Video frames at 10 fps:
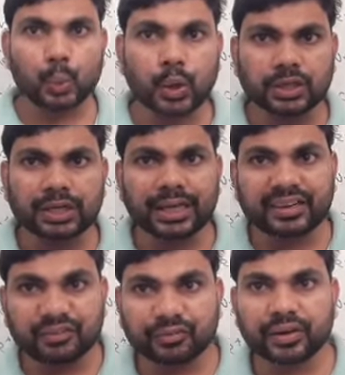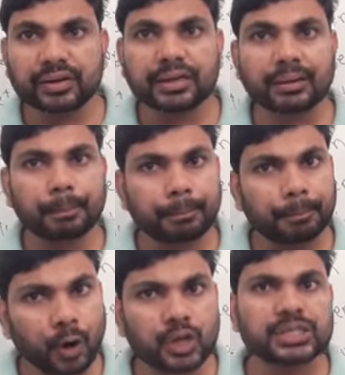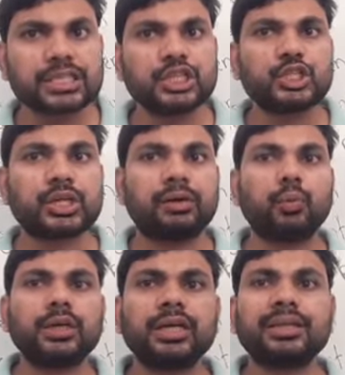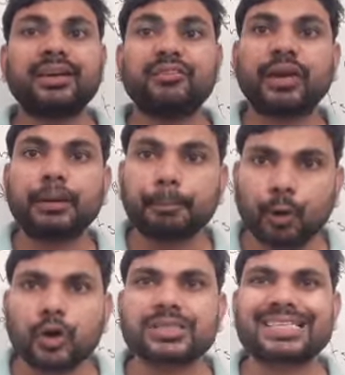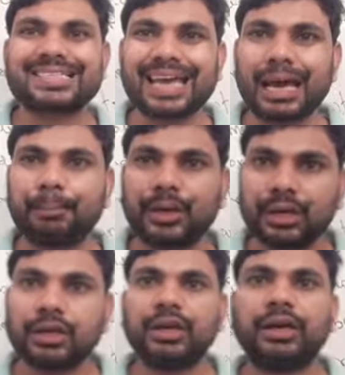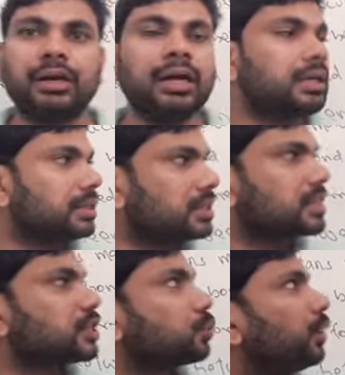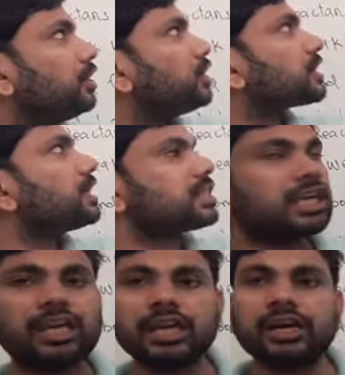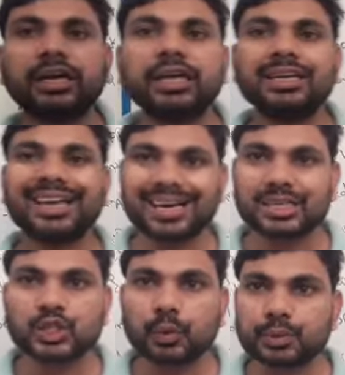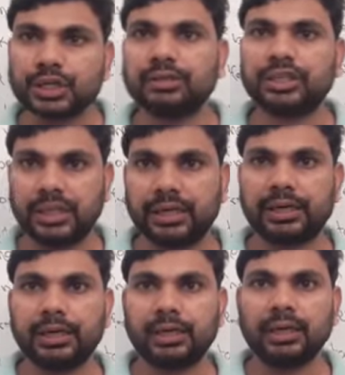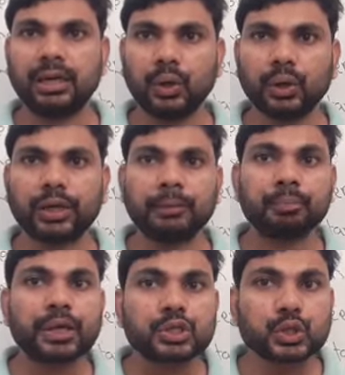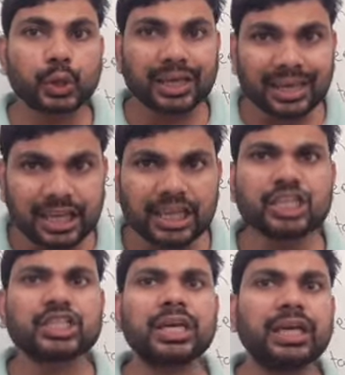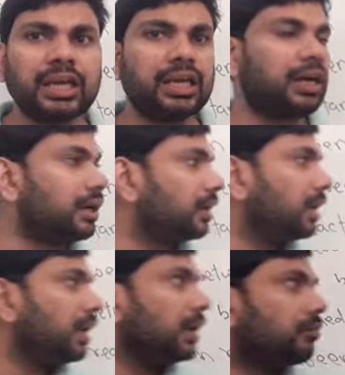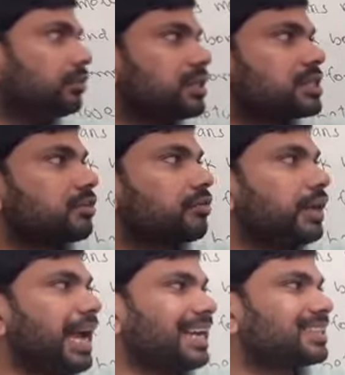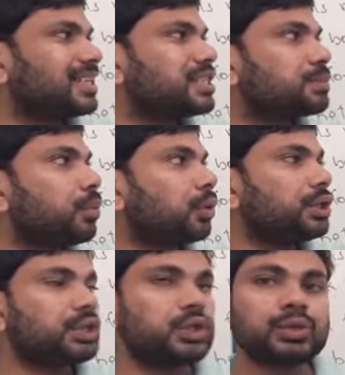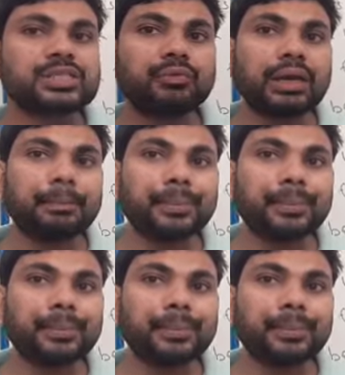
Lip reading: What are the different procedure? What are the different process happening here? This is we discussing here in adsorption theory. Okay, so initially here this reactants molecules will